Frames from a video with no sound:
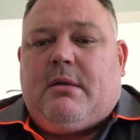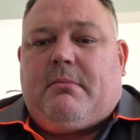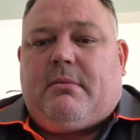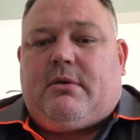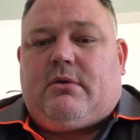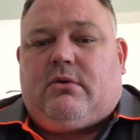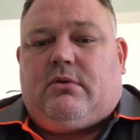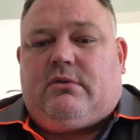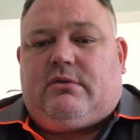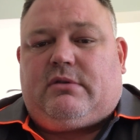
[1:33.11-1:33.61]

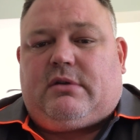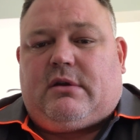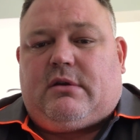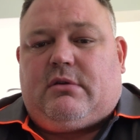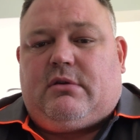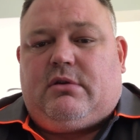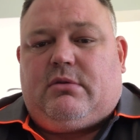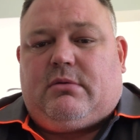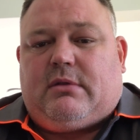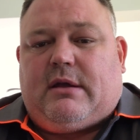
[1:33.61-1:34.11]
but also
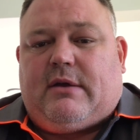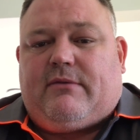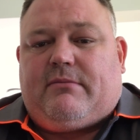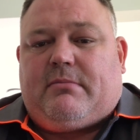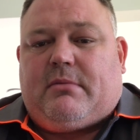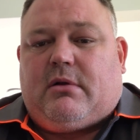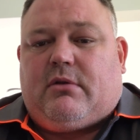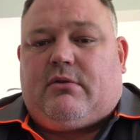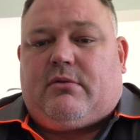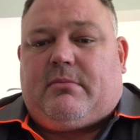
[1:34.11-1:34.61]
you'll have
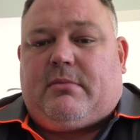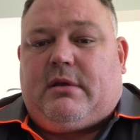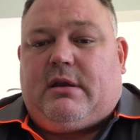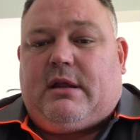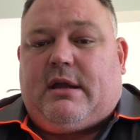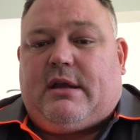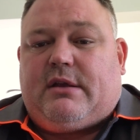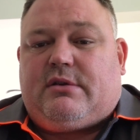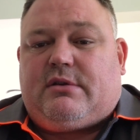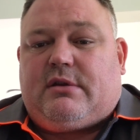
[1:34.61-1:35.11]
mould
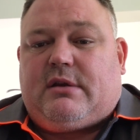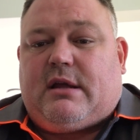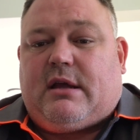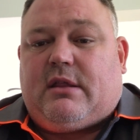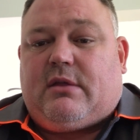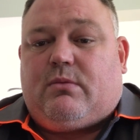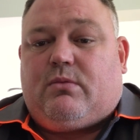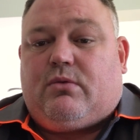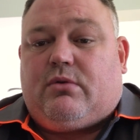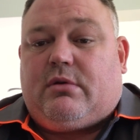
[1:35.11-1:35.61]
remediation and
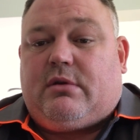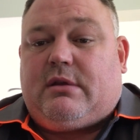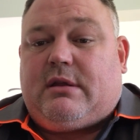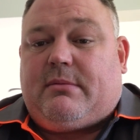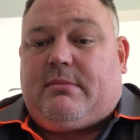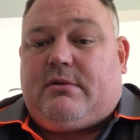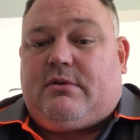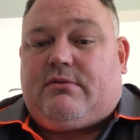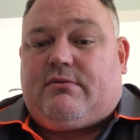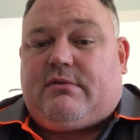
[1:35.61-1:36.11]
other water damage